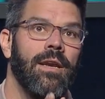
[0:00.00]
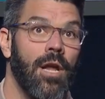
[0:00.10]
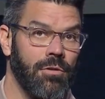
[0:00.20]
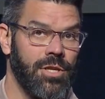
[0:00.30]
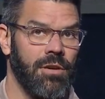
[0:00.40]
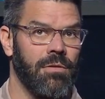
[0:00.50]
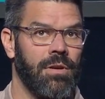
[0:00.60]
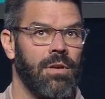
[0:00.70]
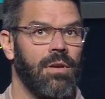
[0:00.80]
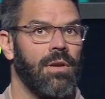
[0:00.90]
no to.
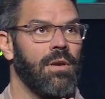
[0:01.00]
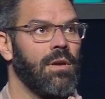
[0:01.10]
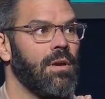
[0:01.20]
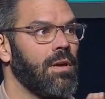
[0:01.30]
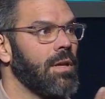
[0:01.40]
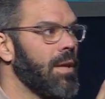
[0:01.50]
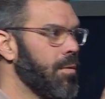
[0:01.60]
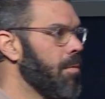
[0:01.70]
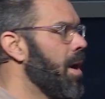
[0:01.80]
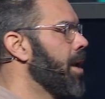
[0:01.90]
Let
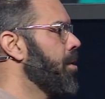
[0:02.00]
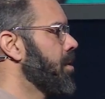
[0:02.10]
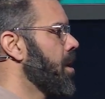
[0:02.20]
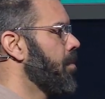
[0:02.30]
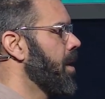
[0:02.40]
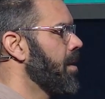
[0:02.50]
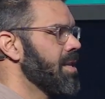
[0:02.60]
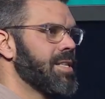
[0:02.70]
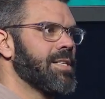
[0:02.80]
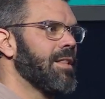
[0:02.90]
me remind you of something.
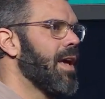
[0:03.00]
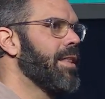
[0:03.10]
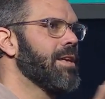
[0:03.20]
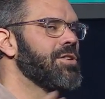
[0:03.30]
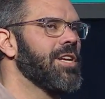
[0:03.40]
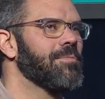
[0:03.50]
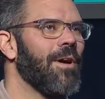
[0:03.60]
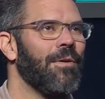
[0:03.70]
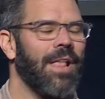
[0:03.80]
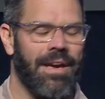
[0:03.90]
This is the line that changed
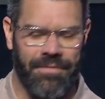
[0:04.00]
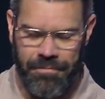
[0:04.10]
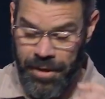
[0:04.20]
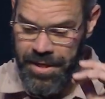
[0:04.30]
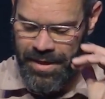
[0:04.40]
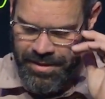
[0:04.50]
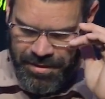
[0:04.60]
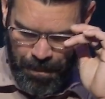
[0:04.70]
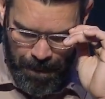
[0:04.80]
my whole life with this.